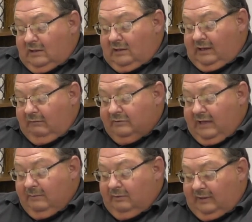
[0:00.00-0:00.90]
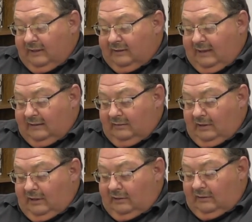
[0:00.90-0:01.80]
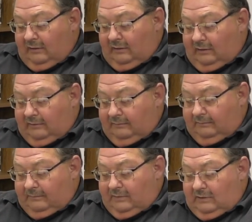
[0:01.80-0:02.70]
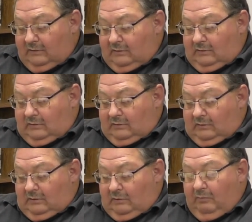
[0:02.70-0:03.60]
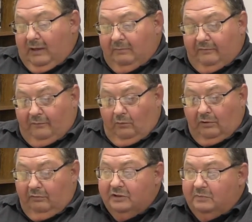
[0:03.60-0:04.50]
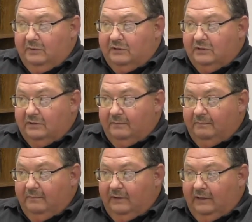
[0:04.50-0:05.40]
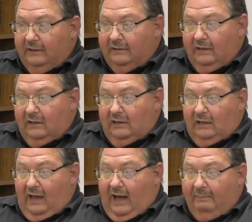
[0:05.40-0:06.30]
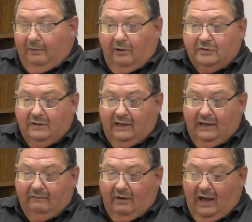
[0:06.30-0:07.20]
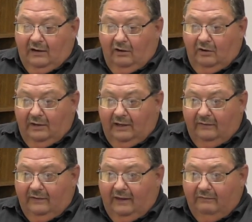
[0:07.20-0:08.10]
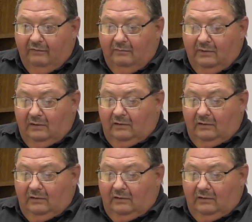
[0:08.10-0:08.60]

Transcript: And he was able to get that done the week before Christmas. And I personally have not heard anything from